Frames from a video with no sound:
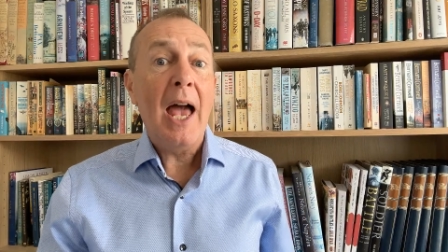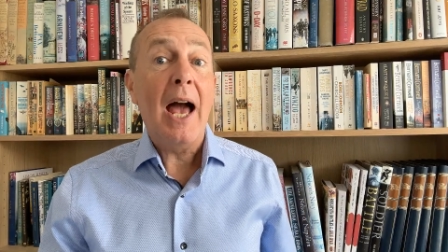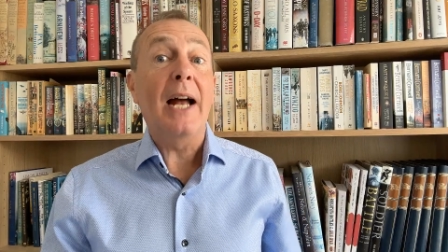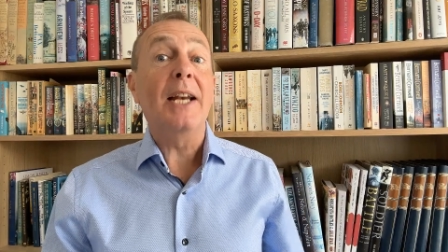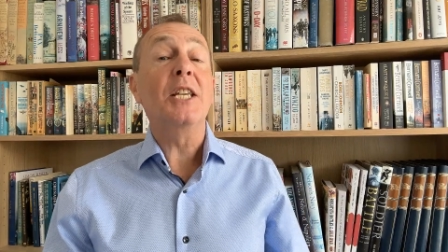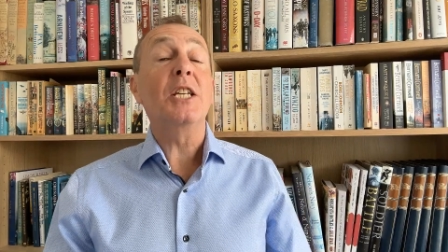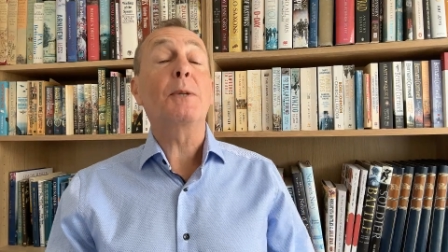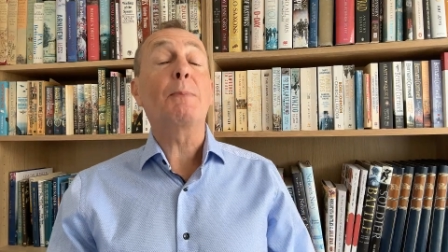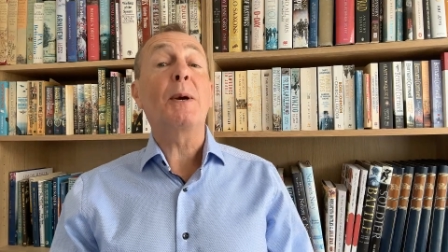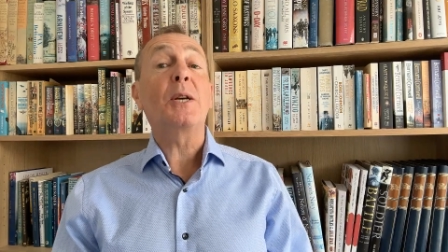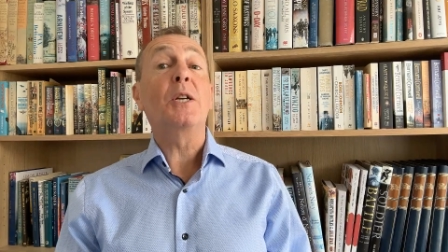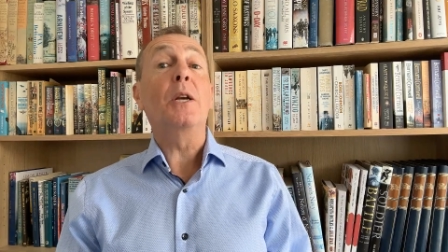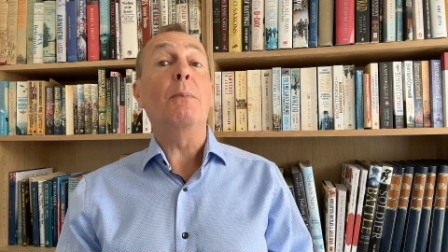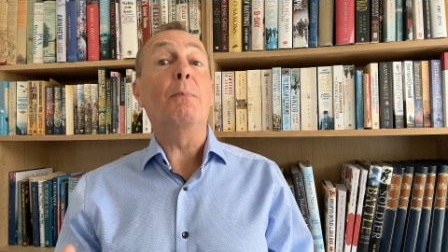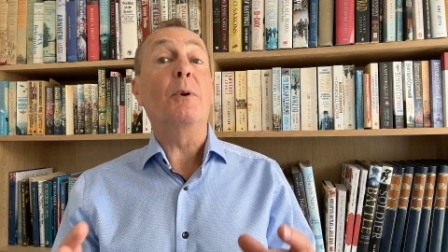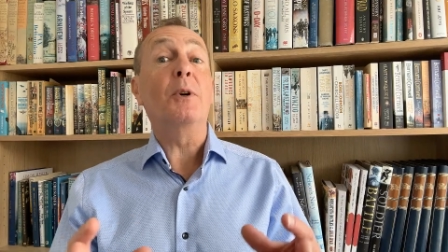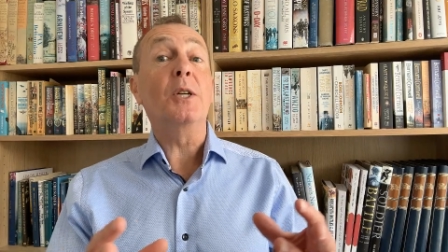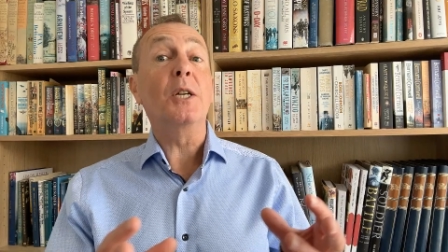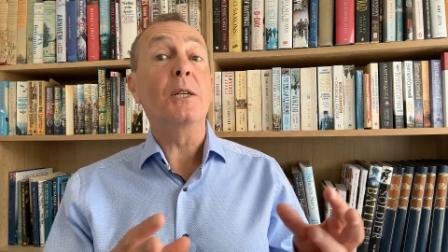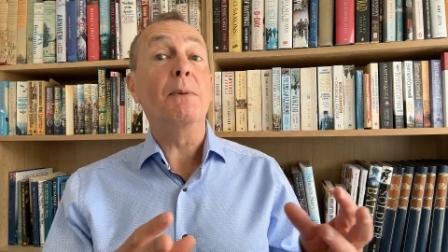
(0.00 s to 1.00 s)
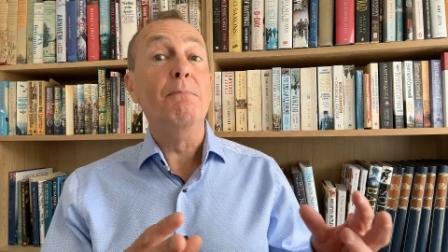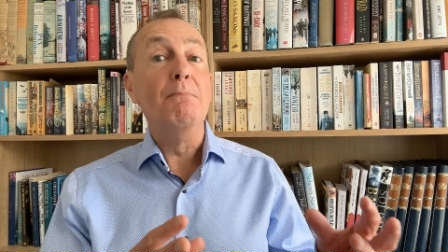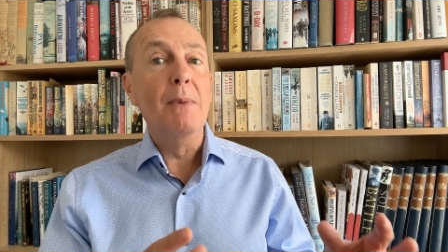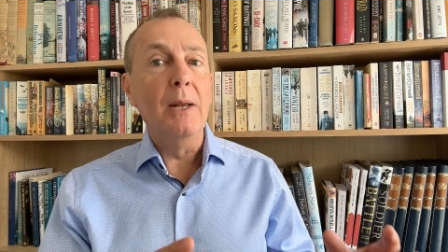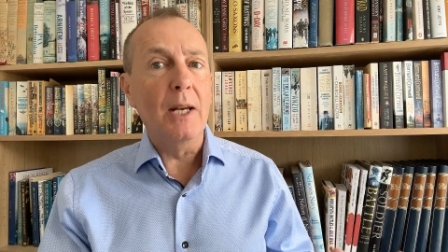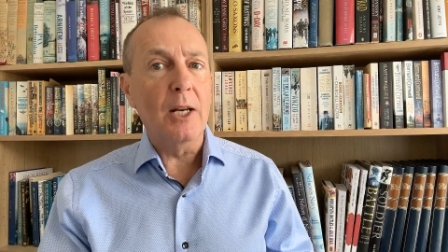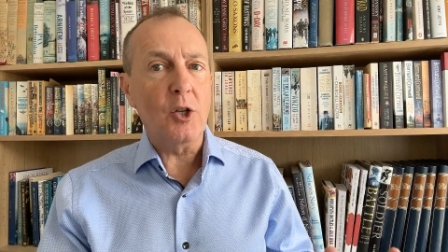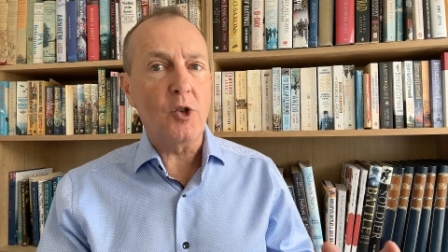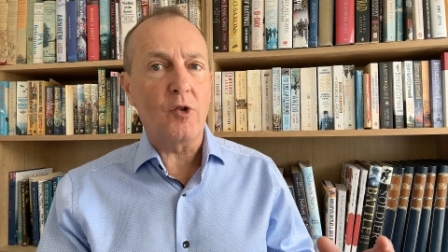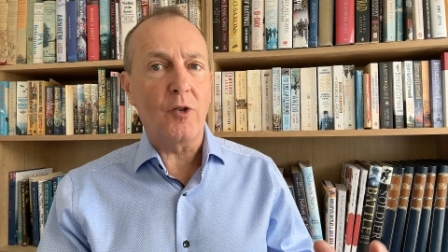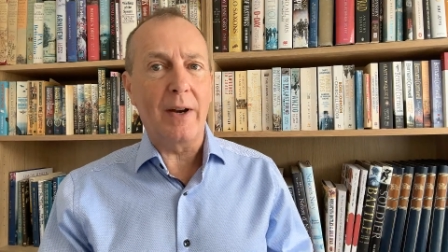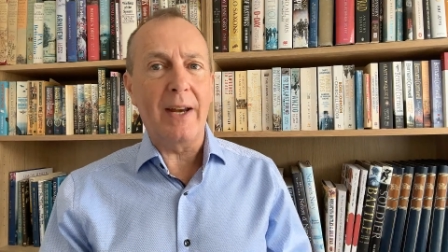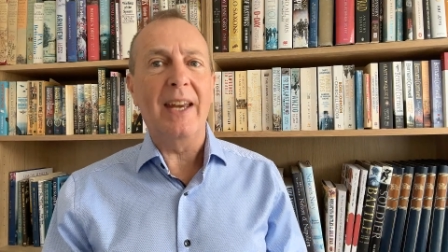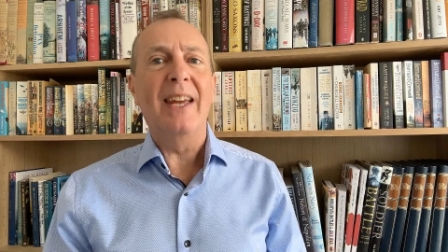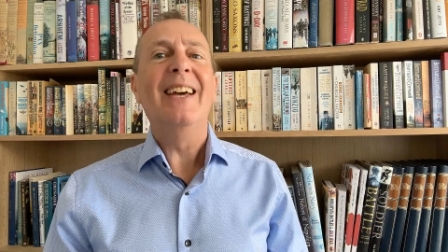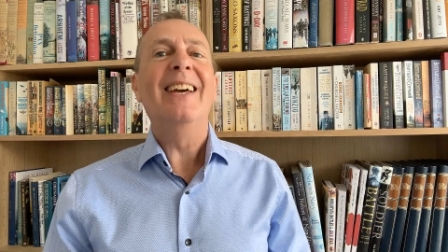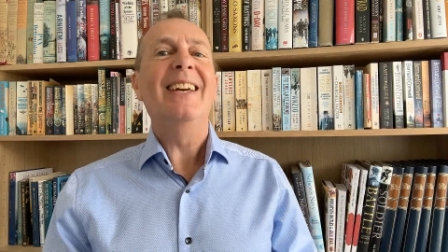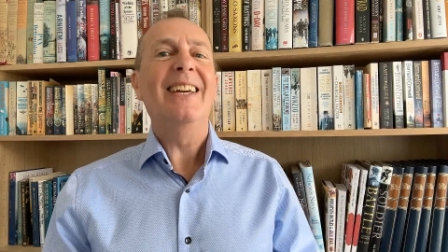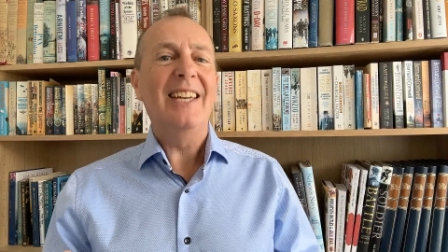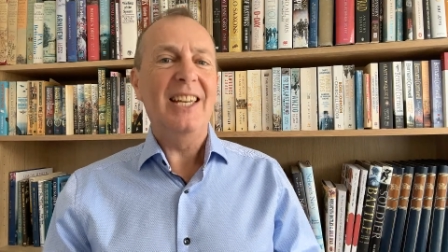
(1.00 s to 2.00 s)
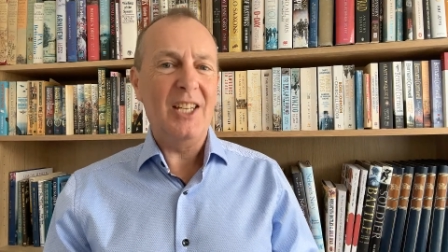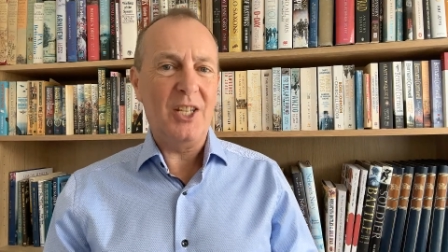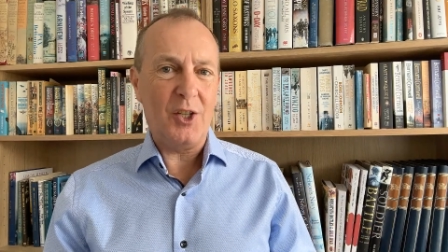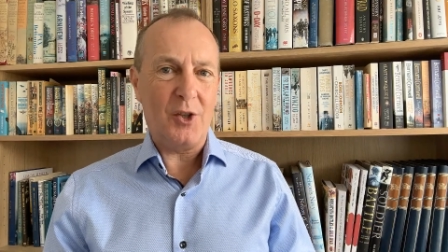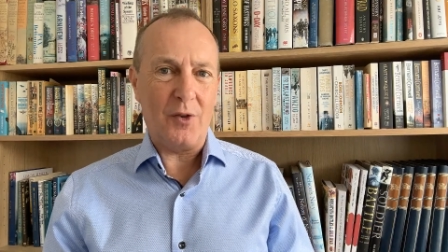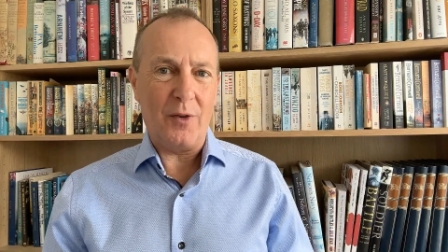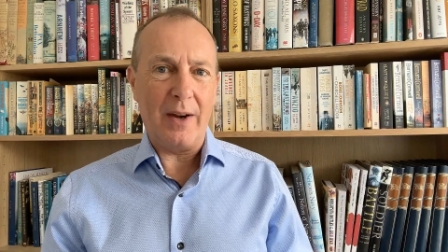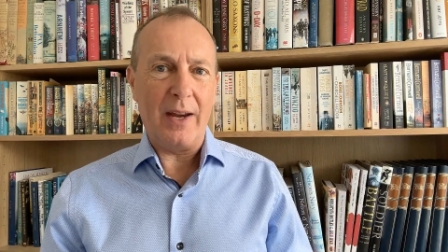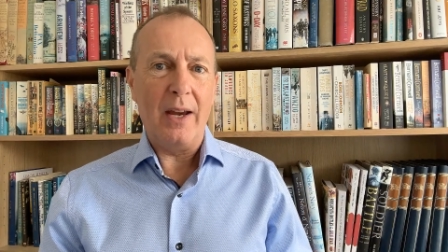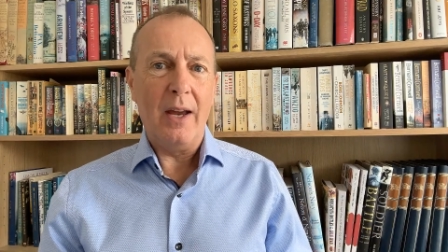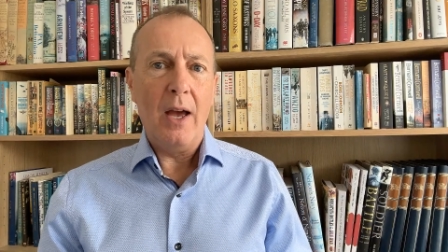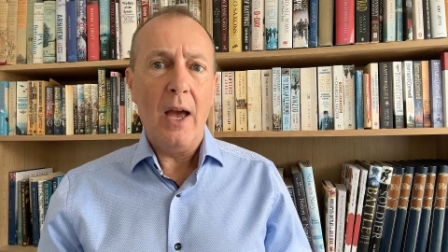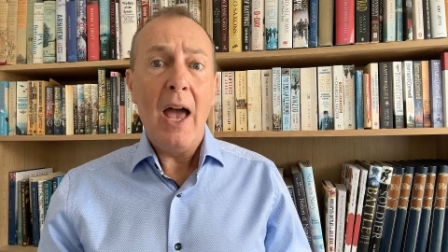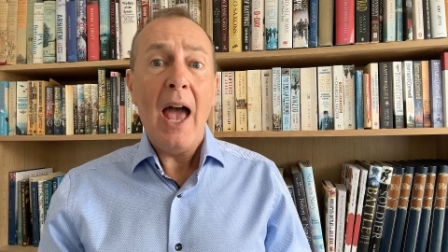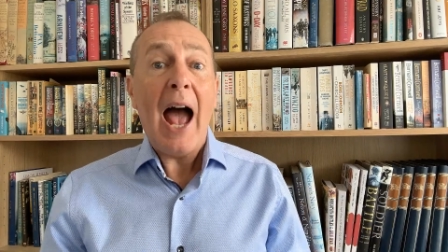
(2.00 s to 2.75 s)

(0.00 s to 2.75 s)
and especially British military, history,